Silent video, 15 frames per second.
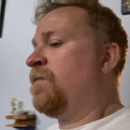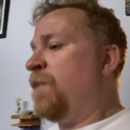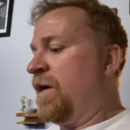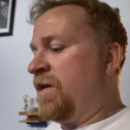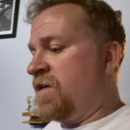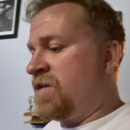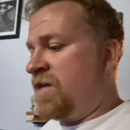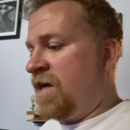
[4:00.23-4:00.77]

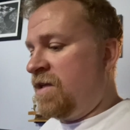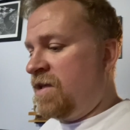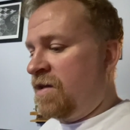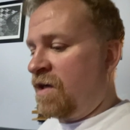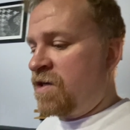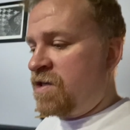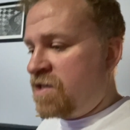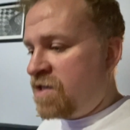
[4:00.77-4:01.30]
to say that
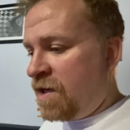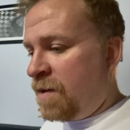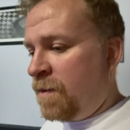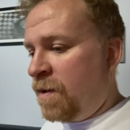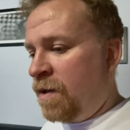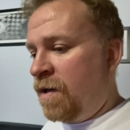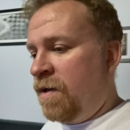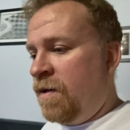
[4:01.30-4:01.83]
they're
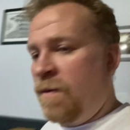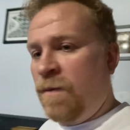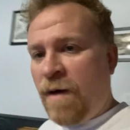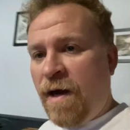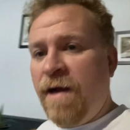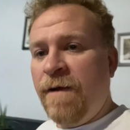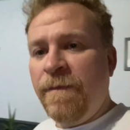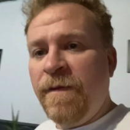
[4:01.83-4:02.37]
similar,
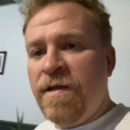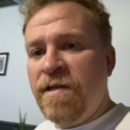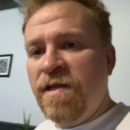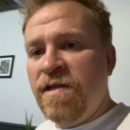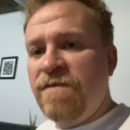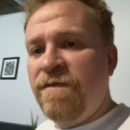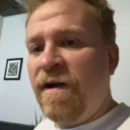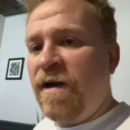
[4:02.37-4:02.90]
right,
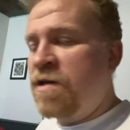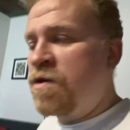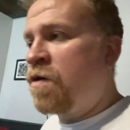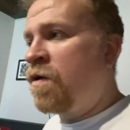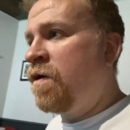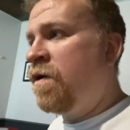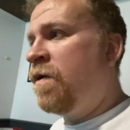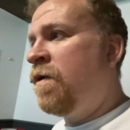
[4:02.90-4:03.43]
is very
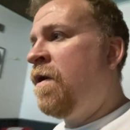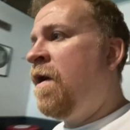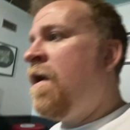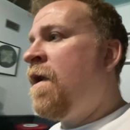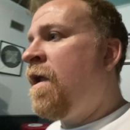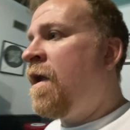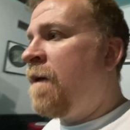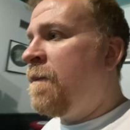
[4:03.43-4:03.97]
true.
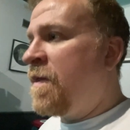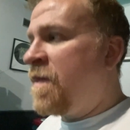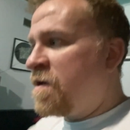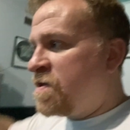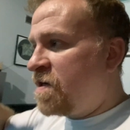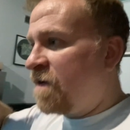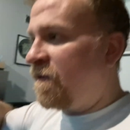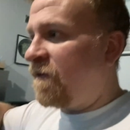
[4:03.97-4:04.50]
But
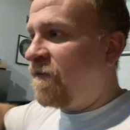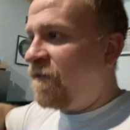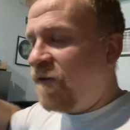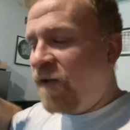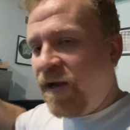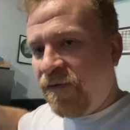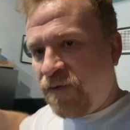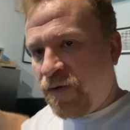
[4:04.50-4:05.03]
there's different
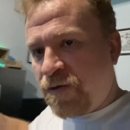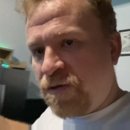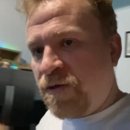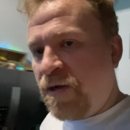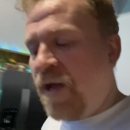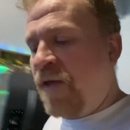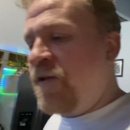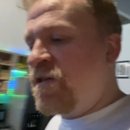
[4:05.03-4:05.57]
flavors.
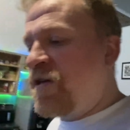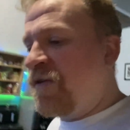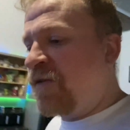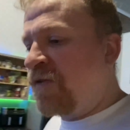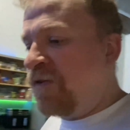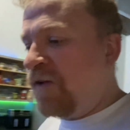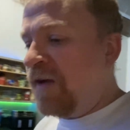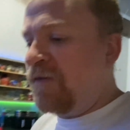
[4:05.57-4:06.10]
And these
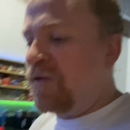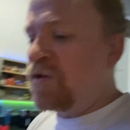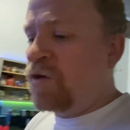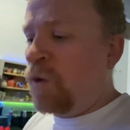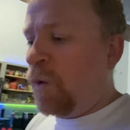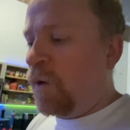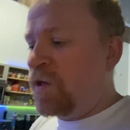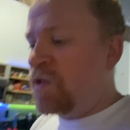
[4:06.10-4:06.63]
different flavors
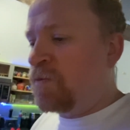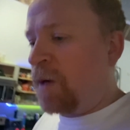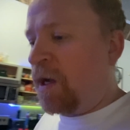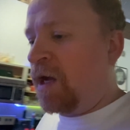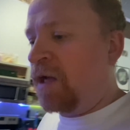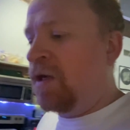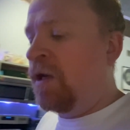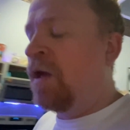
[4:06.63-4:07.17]

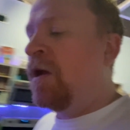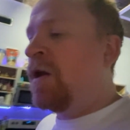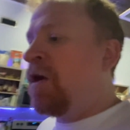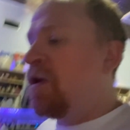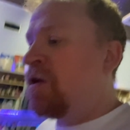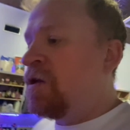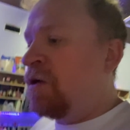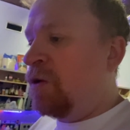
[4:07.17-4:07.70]
correspond
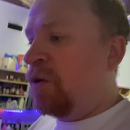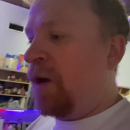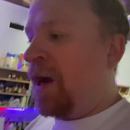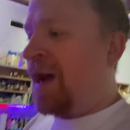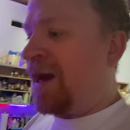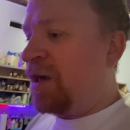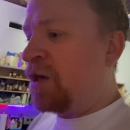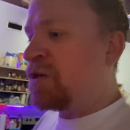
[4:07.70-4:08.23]
to
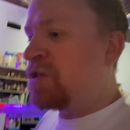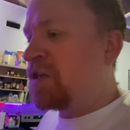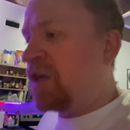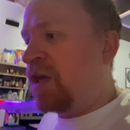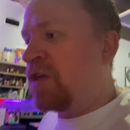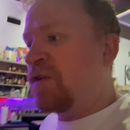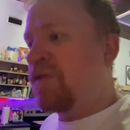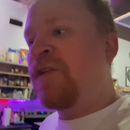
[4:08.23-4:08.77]
higher
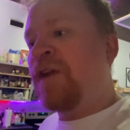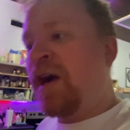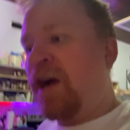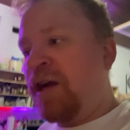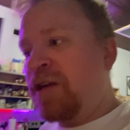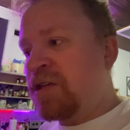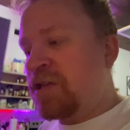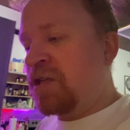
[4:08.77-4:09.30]
states of
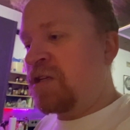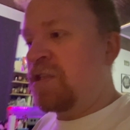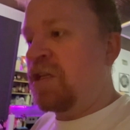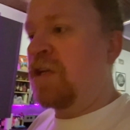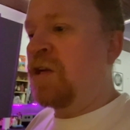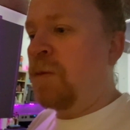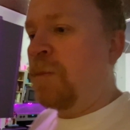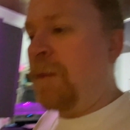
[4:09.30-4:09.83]
consciousness
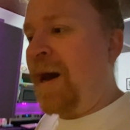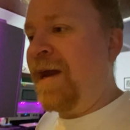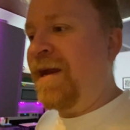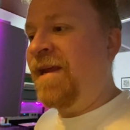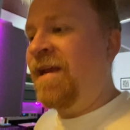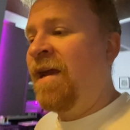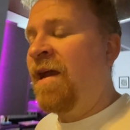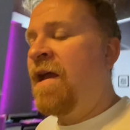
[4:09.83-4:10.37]
that
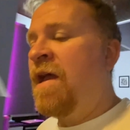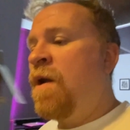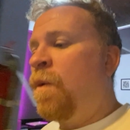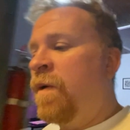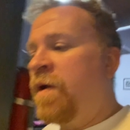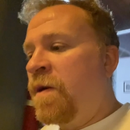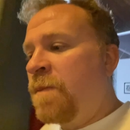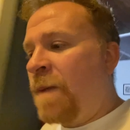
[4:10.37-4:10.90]

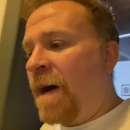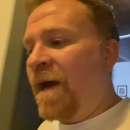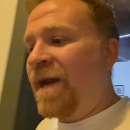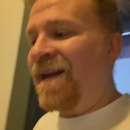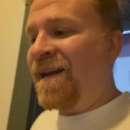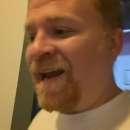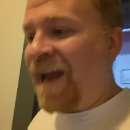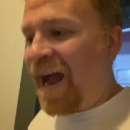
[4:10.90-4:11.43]
when your
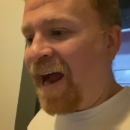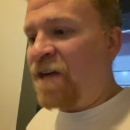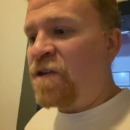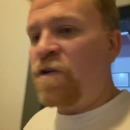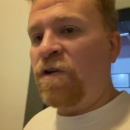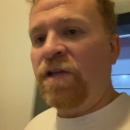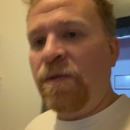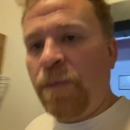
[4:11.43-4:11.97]
body
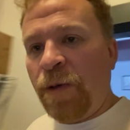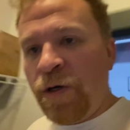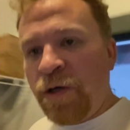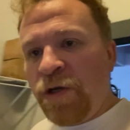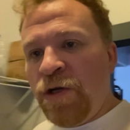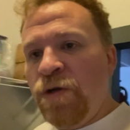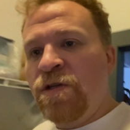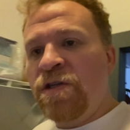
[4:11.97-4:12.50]
naturally
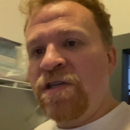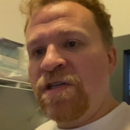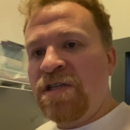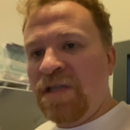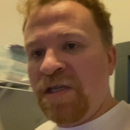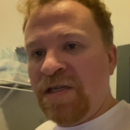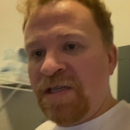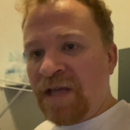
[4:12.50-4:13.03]

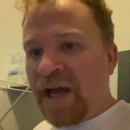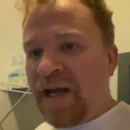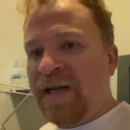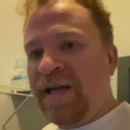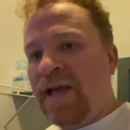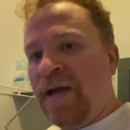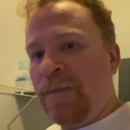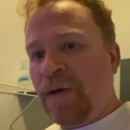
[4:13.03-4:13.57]
produces
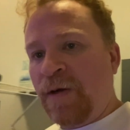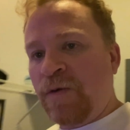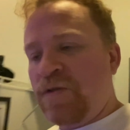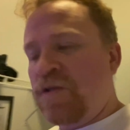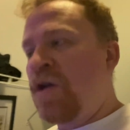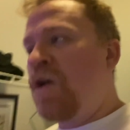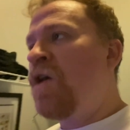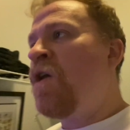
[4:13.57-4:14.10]
said
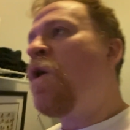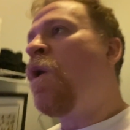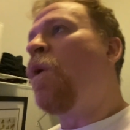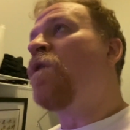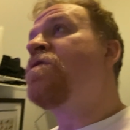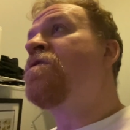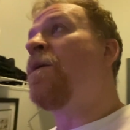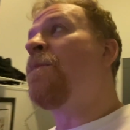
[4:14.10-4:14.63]
chemicals
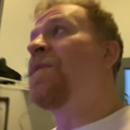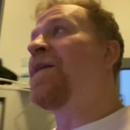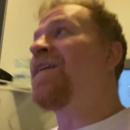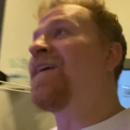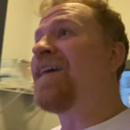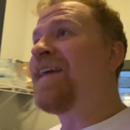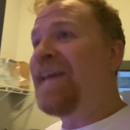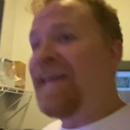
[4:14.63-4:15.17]
or something
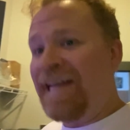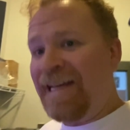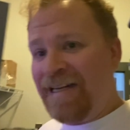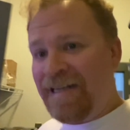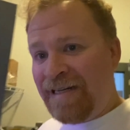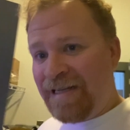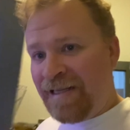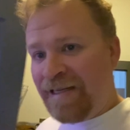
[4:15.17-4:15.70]

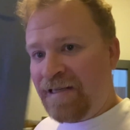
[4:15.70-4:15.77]
akin to these